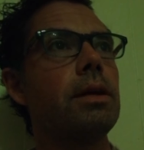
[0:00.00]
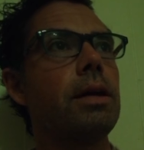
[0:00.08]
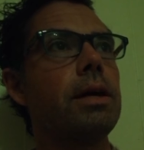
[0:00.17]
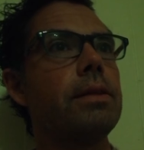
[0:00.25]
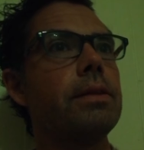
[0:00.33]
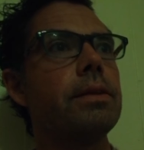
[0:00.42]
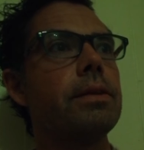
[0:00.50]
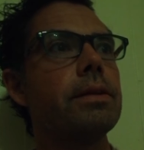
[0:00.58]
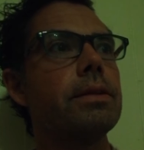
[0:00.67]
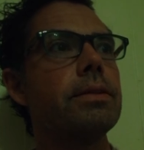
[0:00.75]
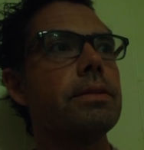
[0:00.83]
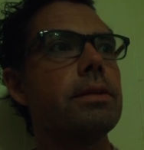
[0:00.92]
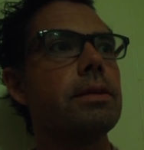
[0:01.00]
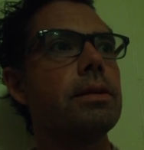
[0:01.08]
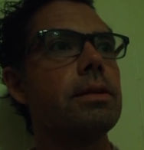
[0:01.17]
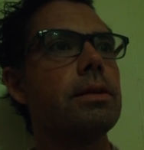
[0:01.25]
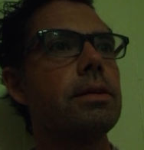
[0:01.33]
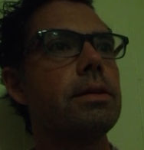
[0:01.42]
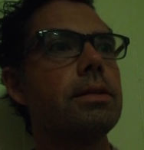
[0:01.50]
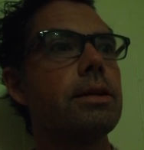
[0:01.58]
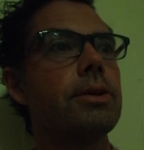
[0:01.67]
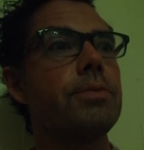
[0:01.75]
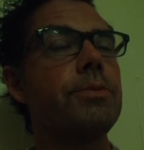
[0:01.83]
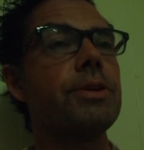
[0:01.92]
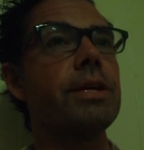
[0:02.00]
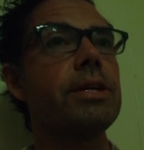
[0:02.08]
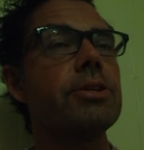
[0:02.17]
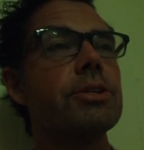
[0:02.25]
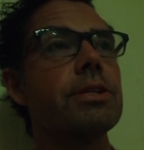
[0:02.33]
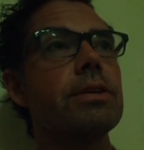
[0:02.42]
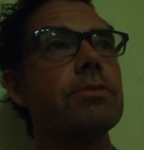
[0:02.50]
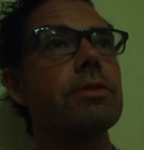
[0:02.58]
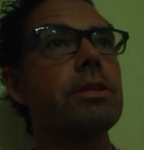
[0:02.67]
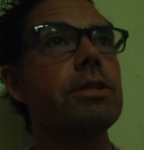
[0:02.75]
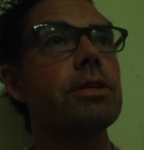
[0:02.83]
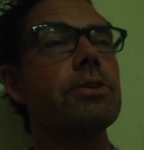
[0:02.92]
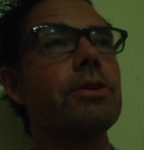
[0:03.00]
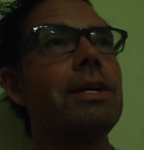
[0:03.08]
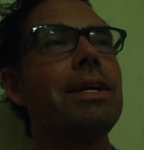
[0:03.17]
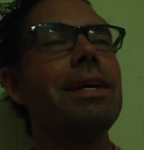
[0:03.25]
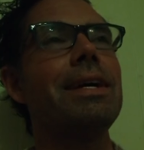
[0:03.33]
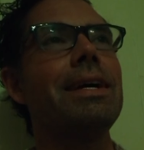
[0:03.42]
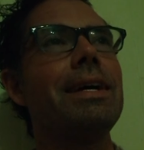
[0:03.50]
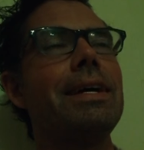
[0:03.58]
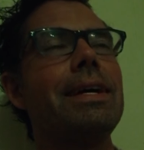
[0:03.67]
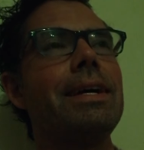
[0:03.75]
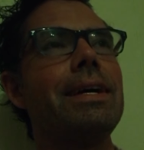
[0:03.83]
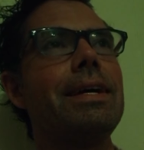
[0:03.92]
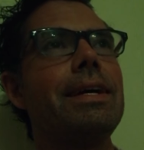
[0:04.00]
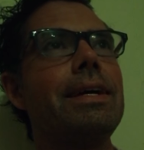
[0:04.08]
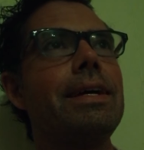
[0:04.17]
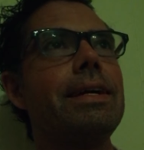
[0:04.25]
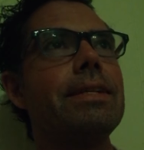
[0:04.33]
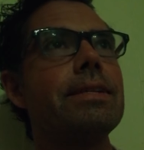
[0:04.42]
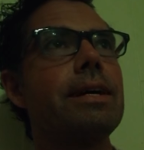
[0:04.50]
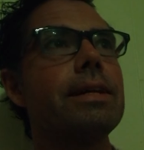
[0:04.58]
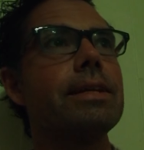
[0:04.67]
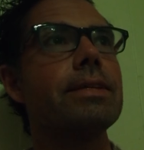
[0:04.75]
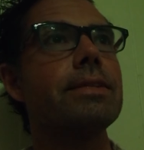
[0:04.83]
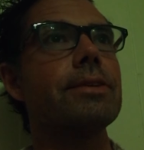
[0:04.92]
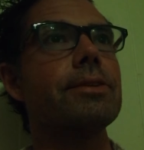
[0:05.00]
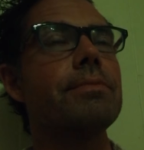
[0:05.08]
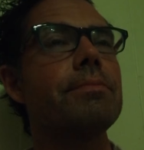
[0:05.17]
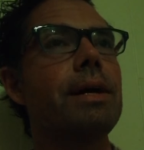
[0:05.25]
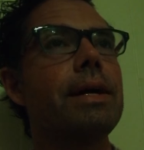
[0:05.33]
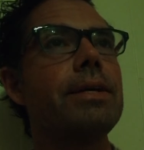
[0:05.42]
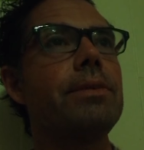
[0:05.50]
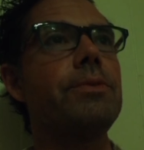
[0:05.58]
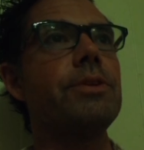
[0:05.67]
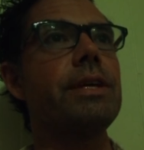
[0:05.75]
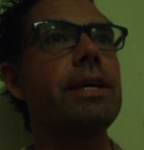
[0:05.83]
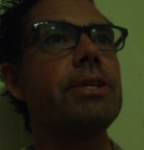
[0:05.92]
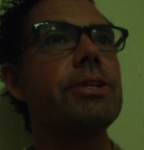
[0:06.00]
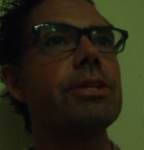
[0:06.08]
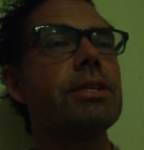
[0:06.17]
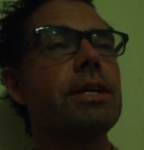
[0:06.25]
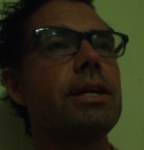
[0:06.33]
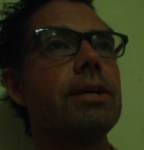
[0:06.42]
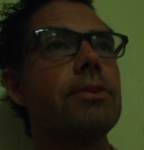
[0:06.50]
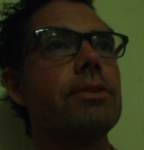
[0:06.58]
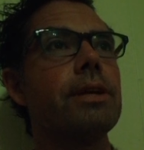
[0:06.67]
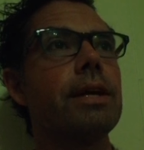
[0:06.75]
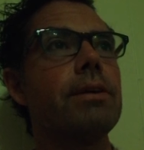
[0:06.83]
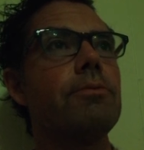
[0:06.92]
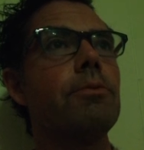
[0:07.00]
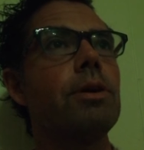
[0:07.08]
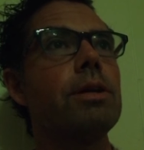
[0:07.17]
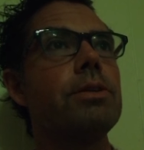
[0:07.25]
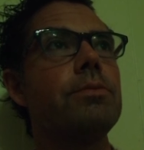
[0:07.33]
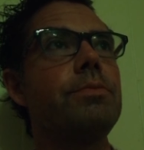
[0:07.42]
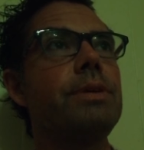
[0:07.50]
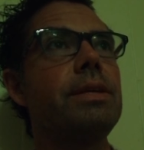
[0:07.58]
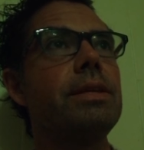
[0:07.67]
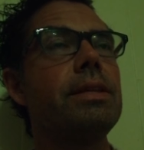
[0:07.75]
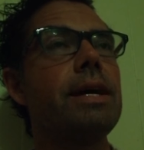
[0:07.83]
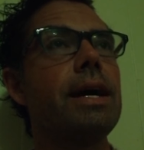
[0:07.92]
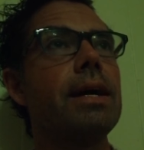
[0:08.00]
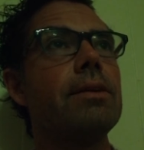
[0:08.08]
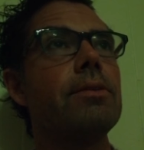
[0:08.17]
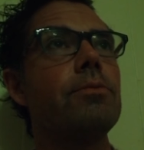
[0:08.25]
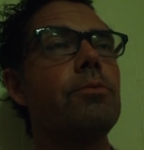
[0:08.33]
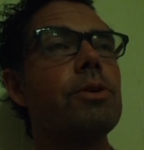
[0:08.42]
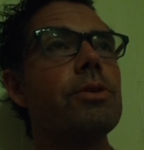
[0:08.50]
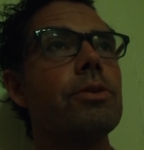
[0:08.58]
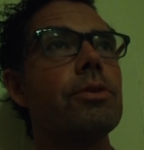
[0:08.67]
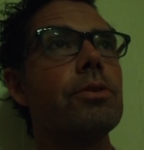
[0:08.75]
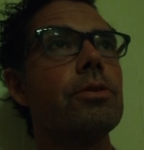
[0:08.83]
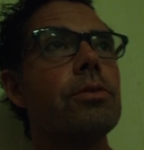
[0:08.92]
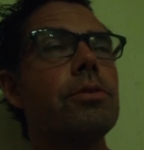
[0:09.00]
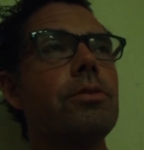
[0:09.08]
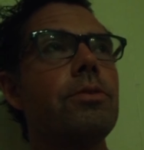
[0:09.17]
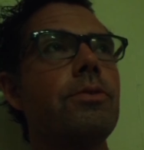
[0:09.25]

I think it's our communication styles with each other. It's not necessarily my communication style. Like I want to be that with her,